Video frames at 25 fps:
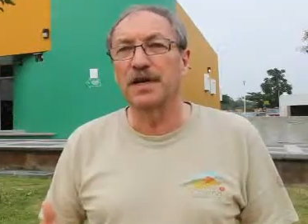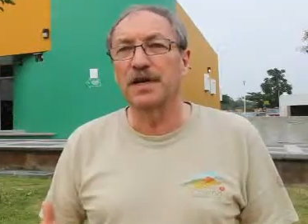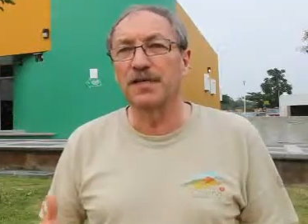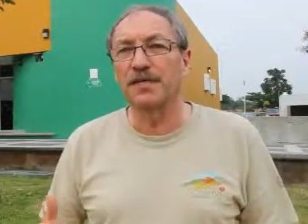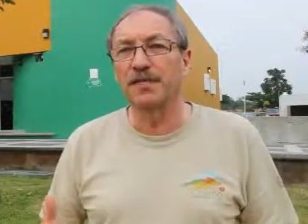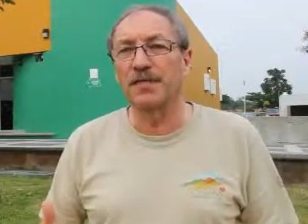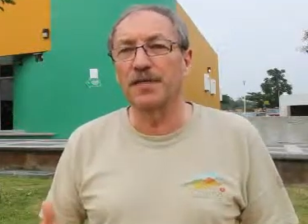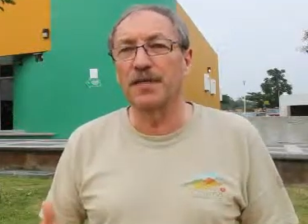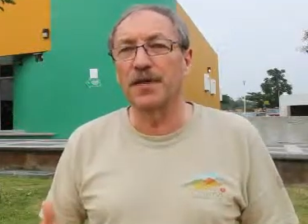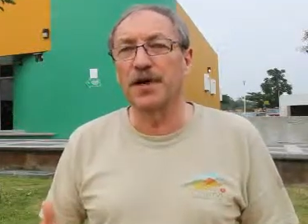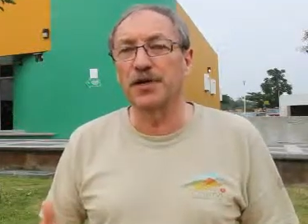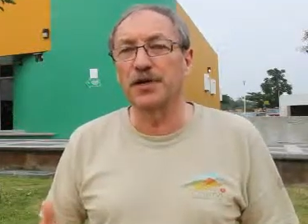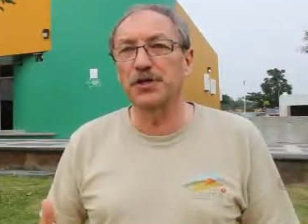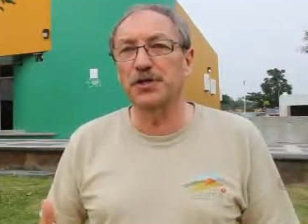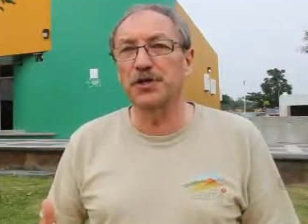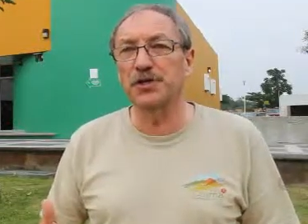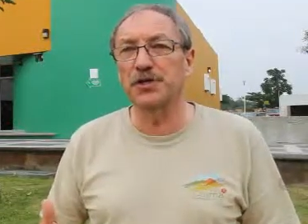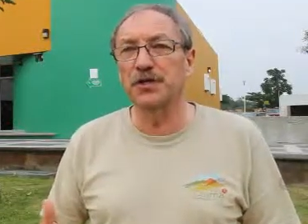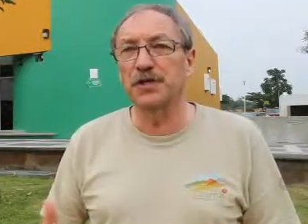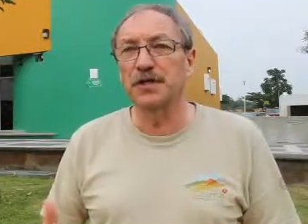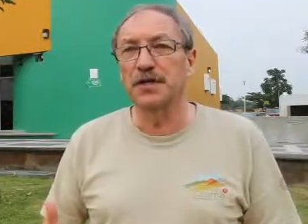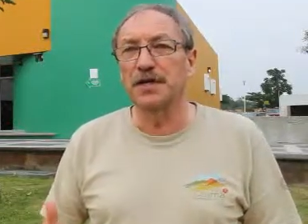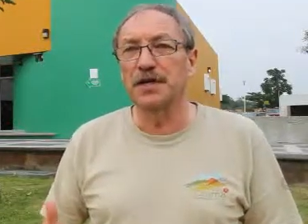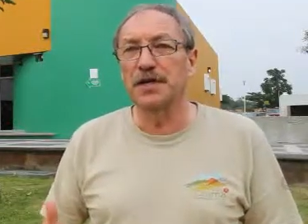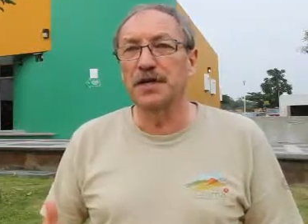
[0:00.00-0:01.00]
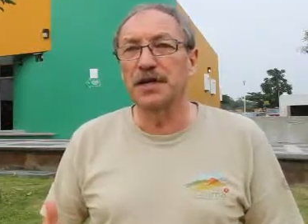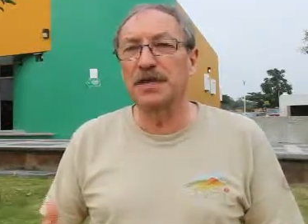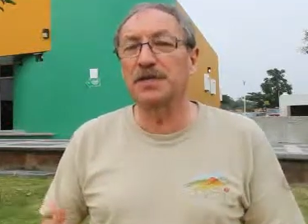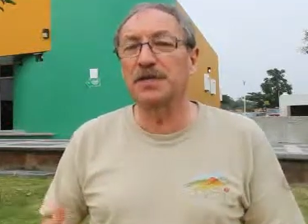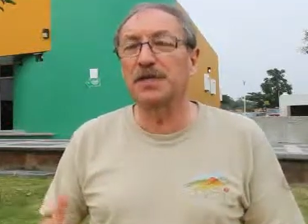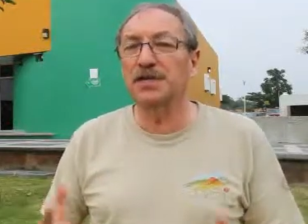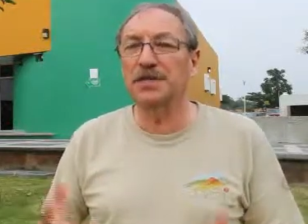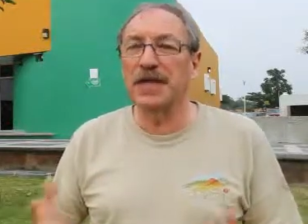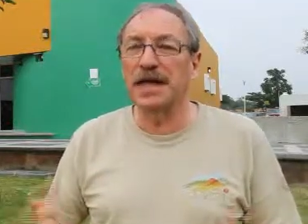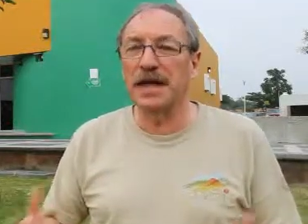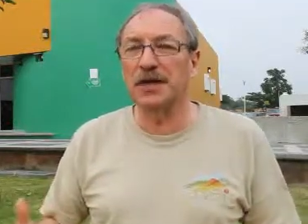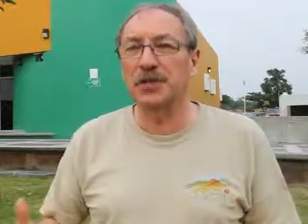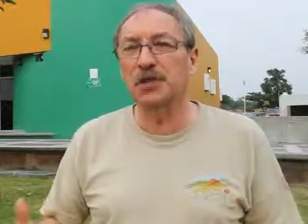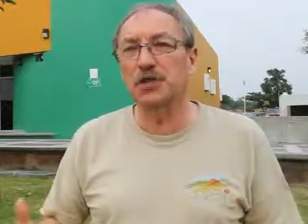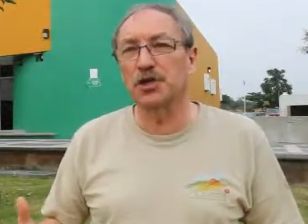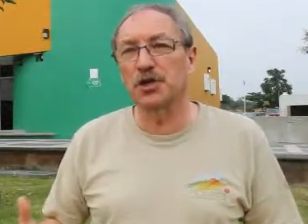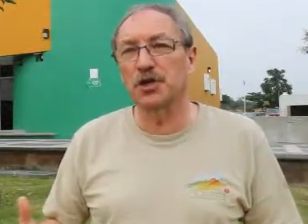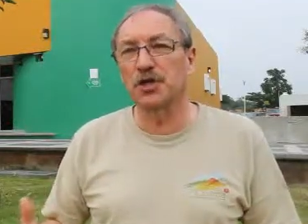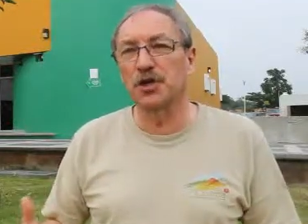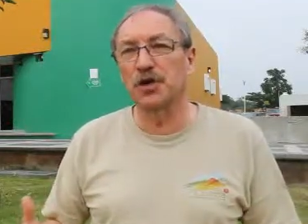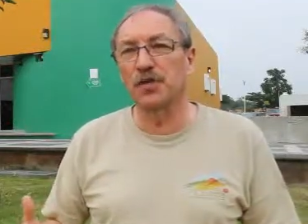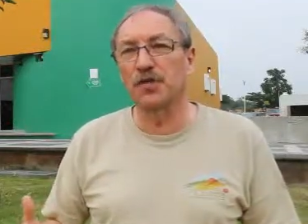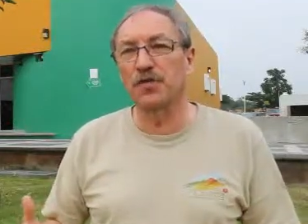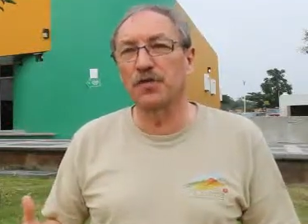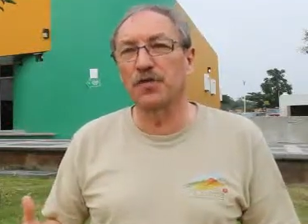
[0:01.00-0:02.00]
information
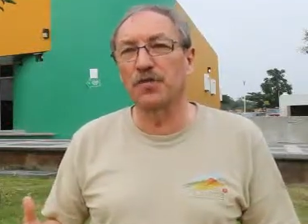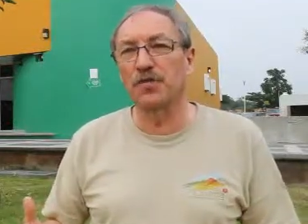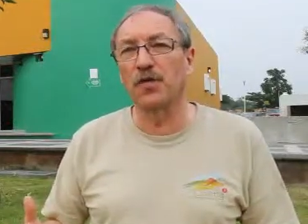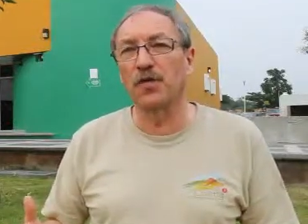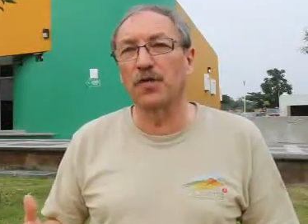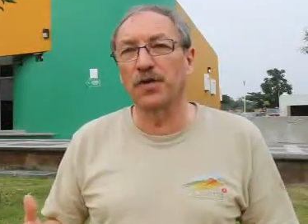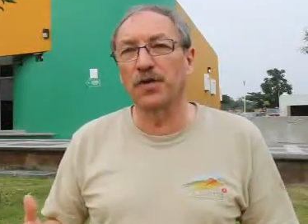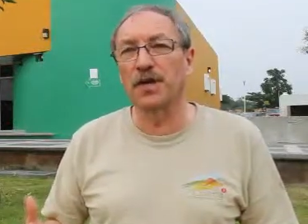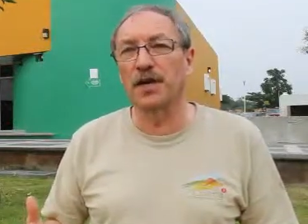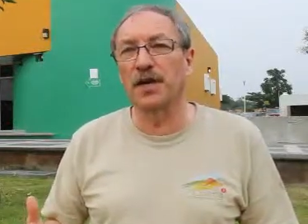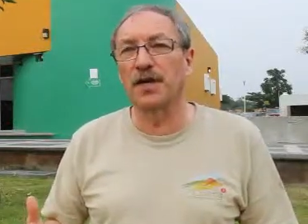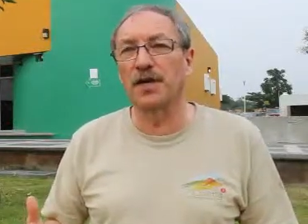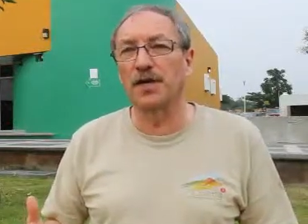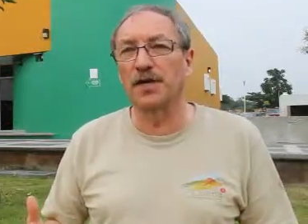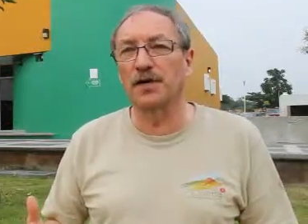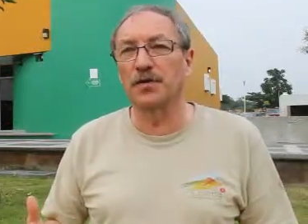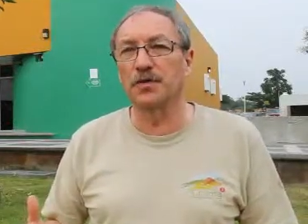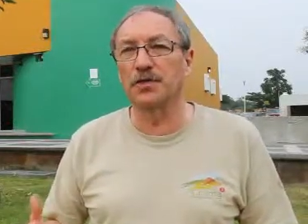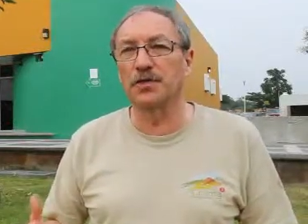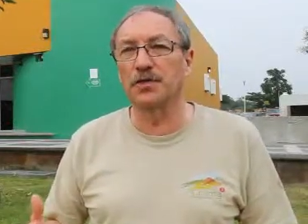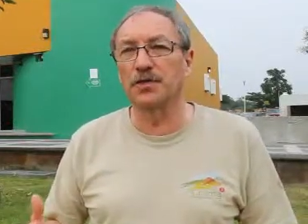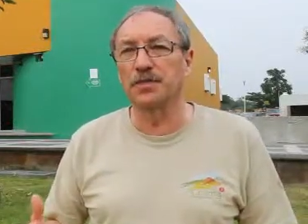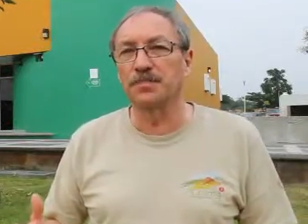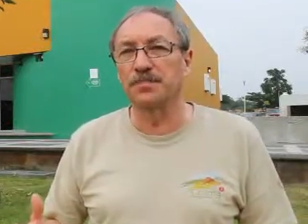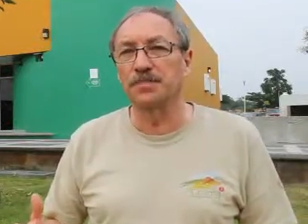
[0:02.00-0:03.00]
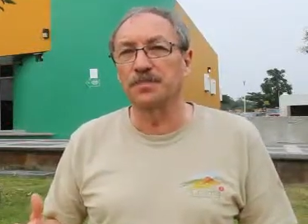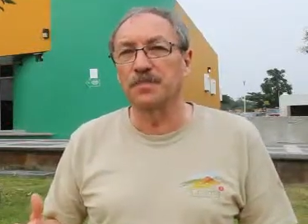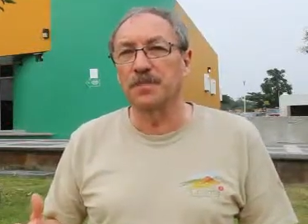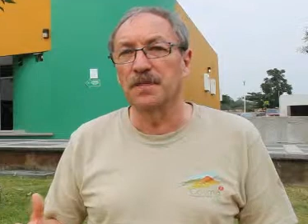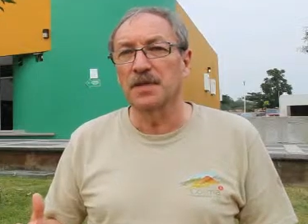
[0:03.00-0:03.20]
internationally on volcanoes.